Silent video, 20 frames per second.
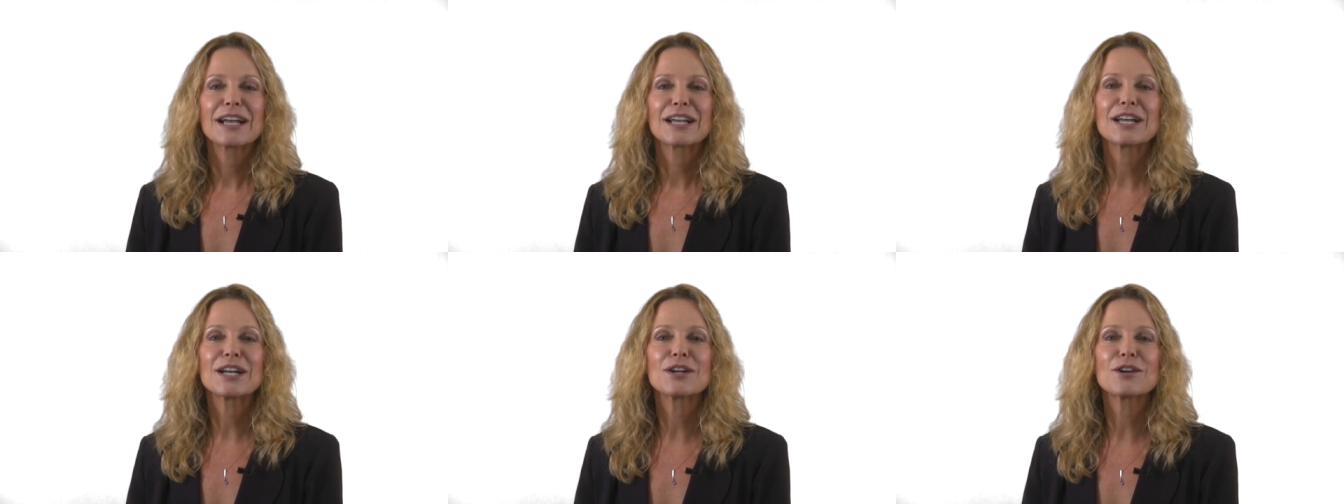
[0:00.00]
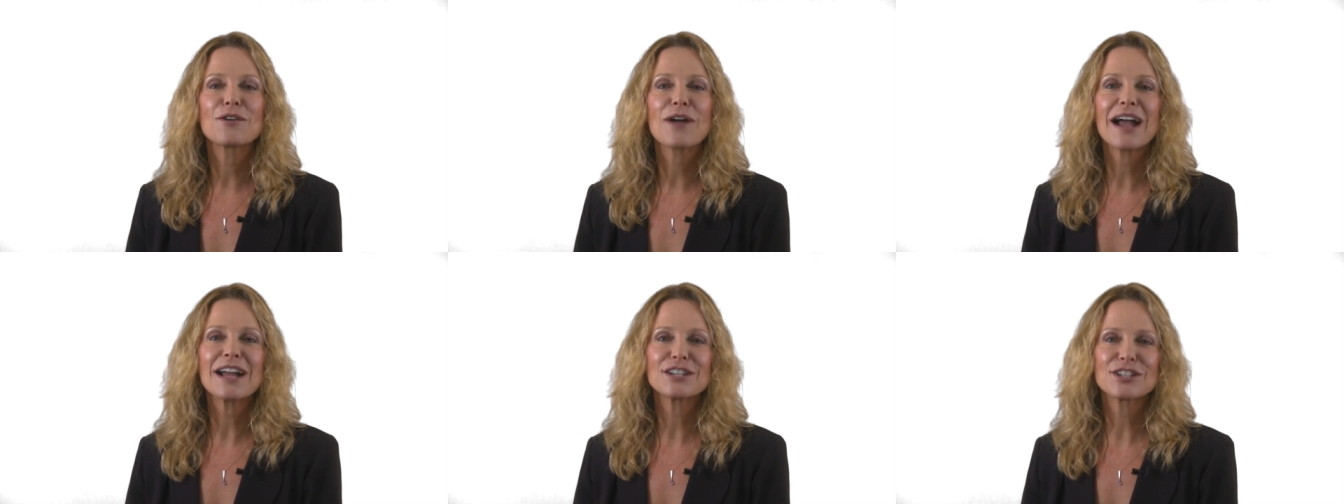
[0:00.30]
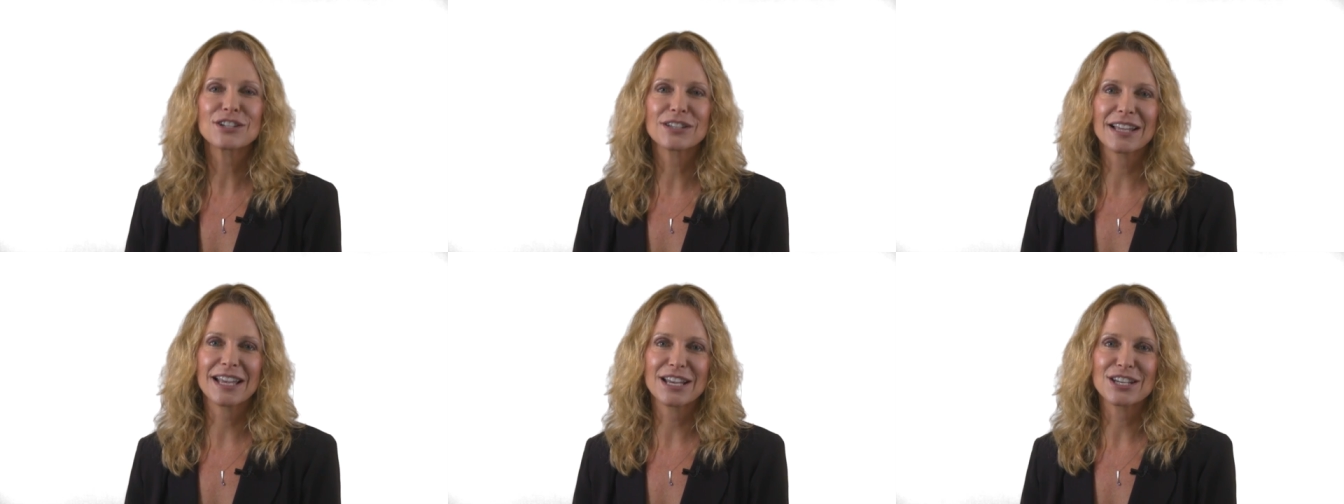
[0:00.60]

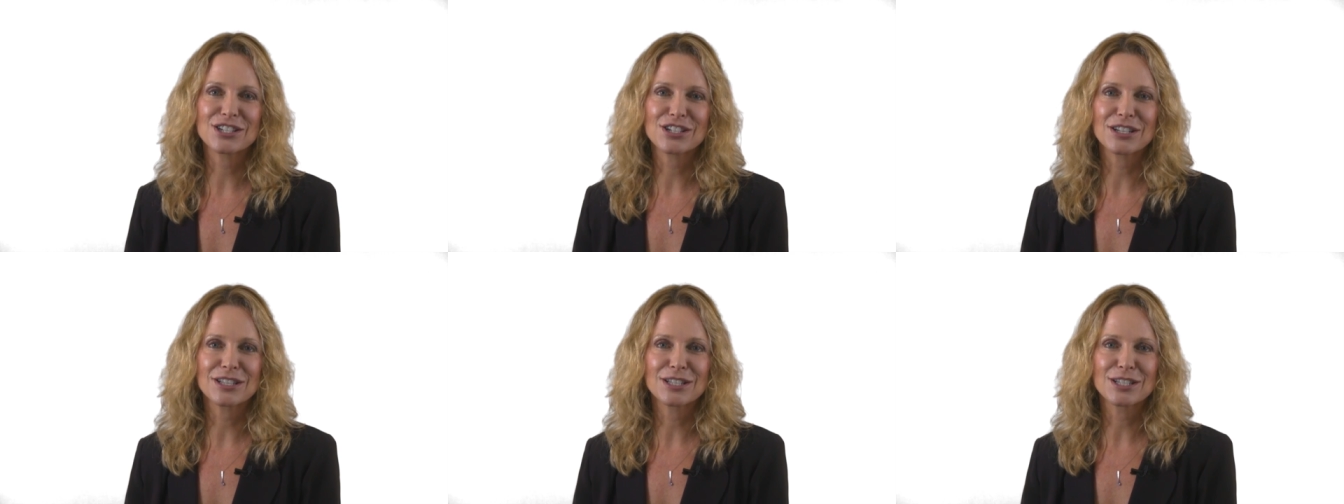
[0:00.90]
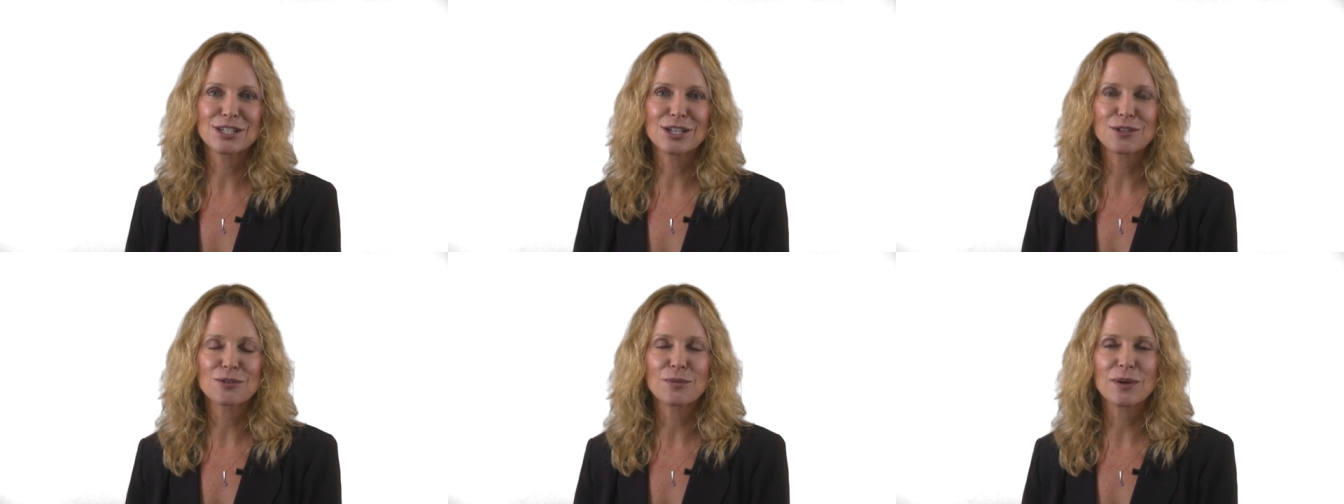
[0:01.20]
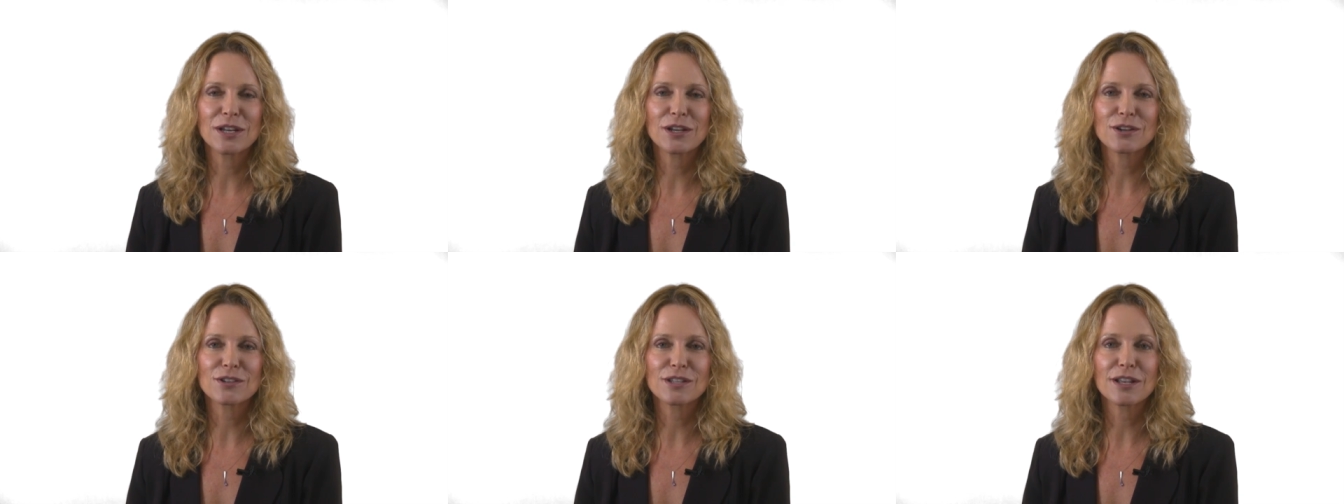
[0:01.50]
Congratulations to the
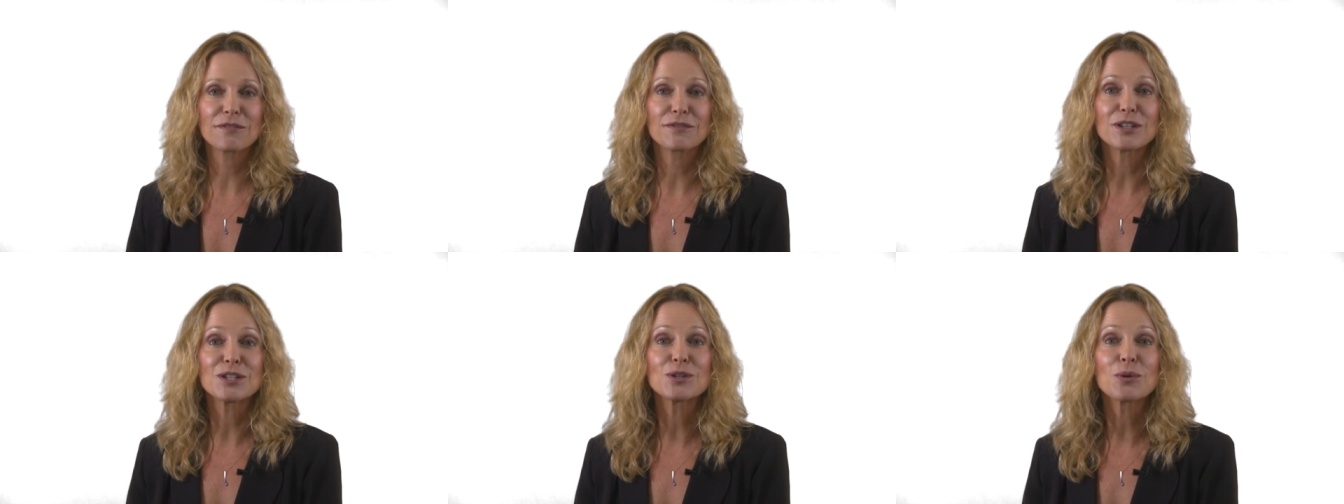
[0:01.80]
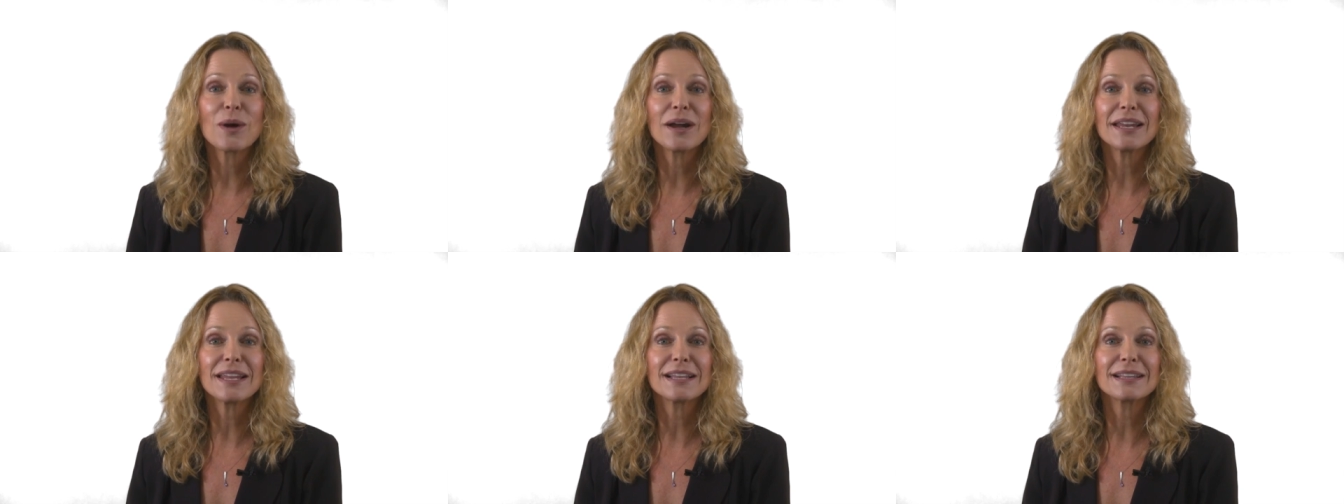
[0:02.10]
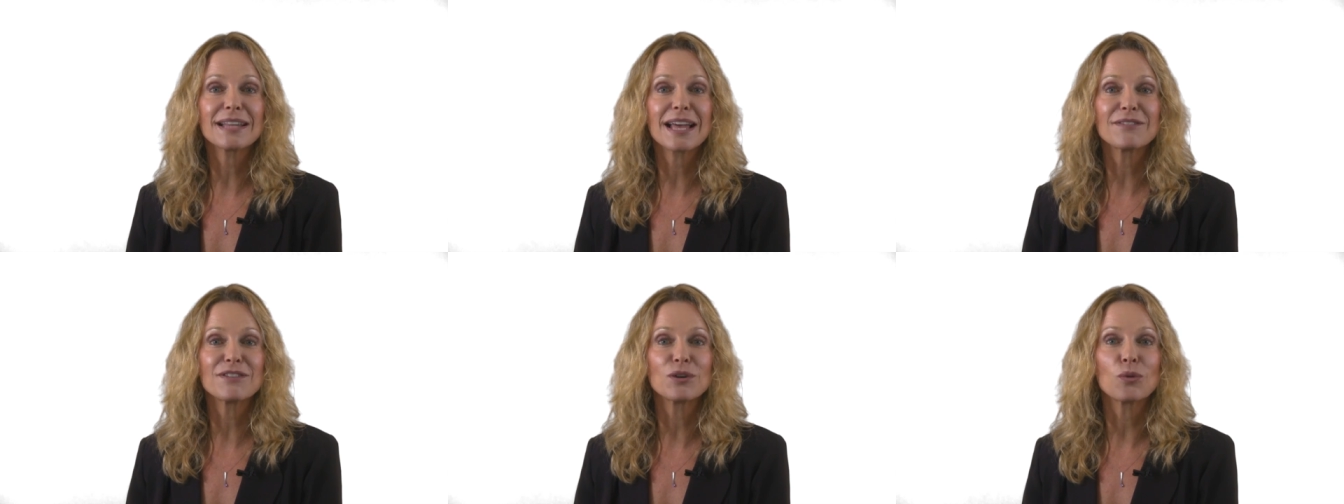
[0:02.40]
winners of the
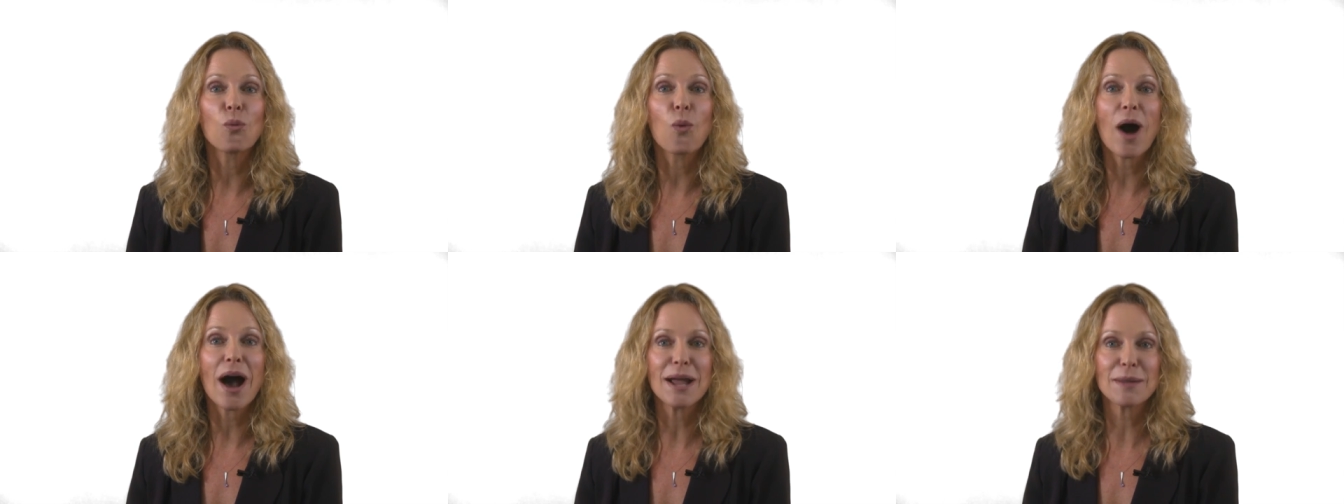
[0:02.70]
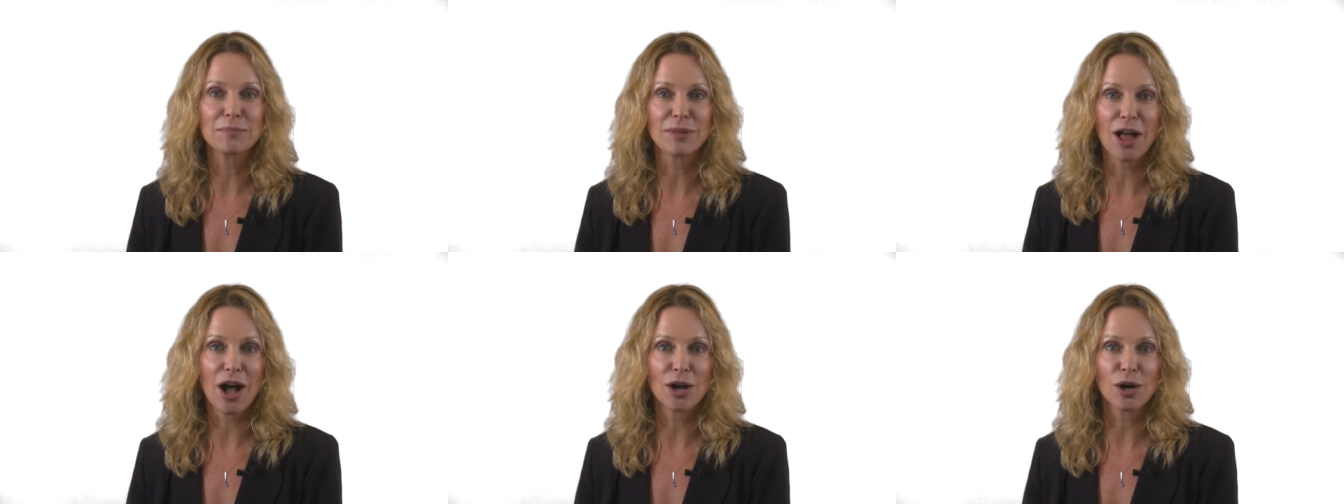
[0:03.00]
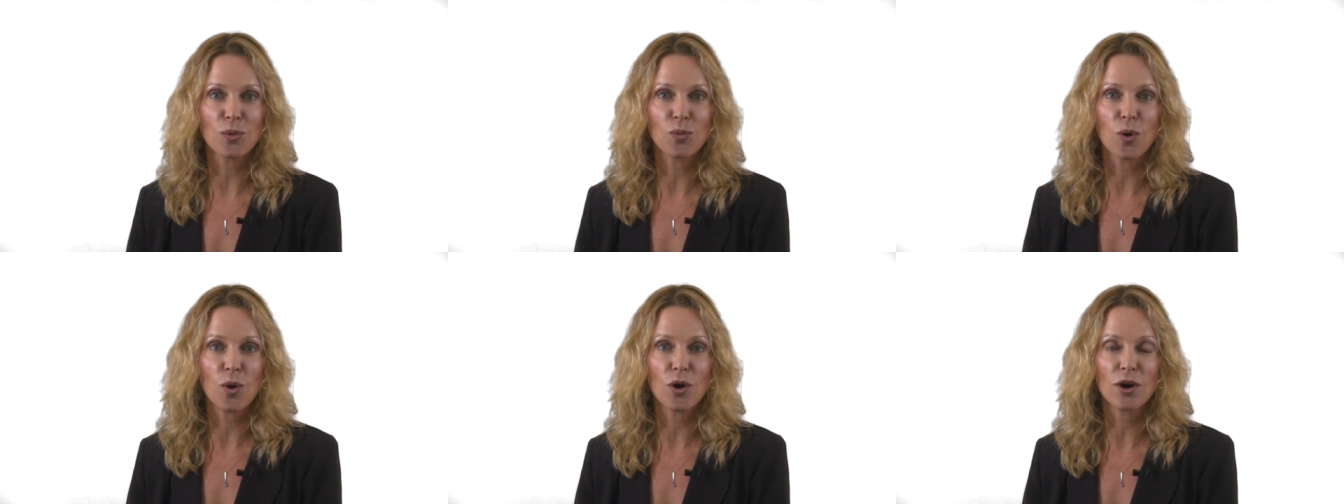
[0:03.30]
2011 Blog
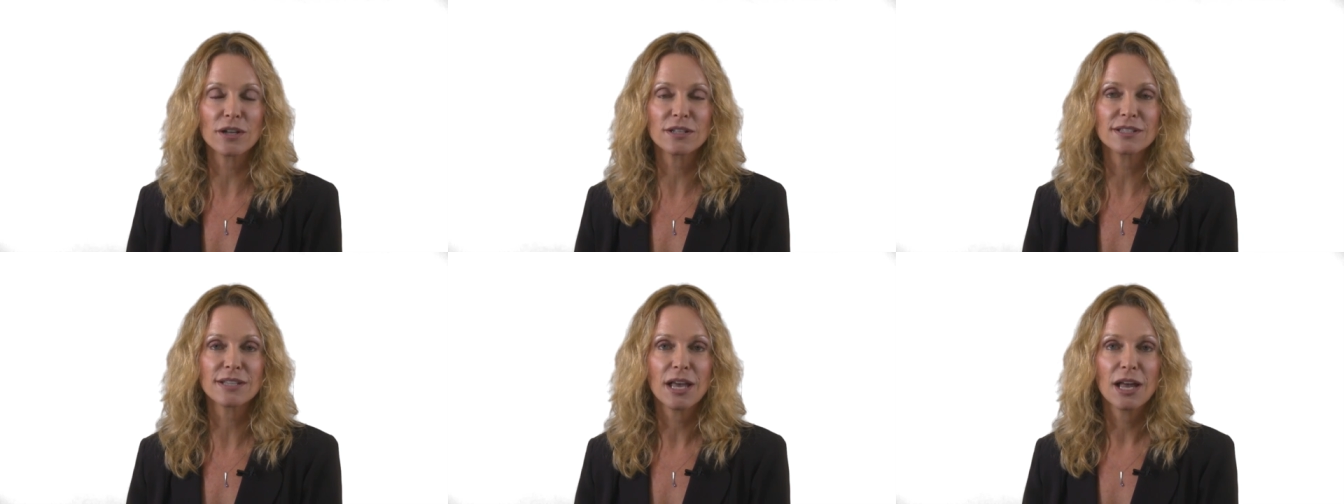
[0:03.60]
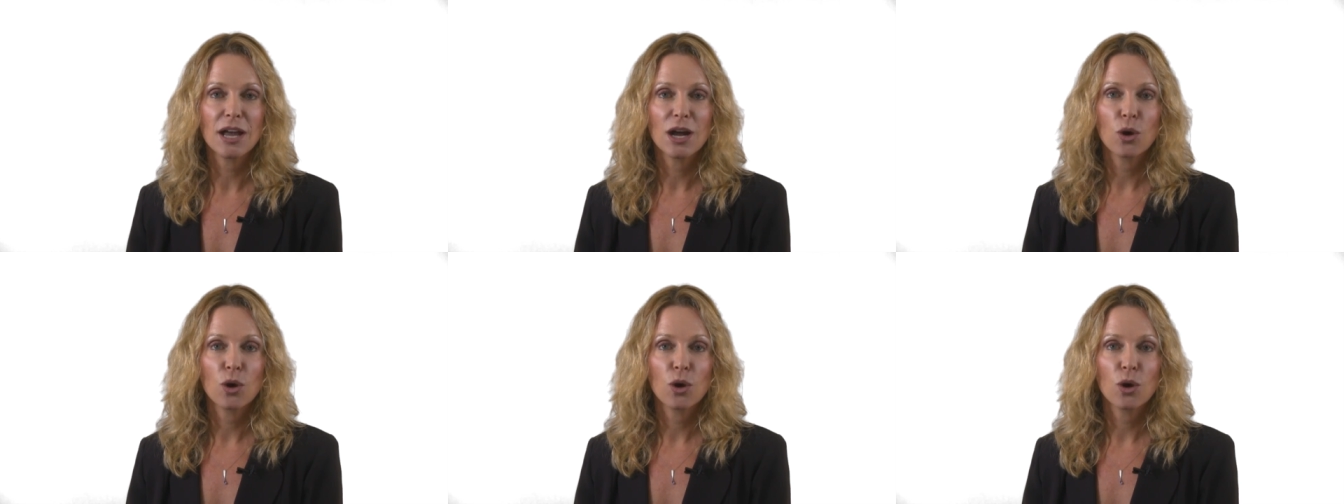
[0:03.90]
Awards,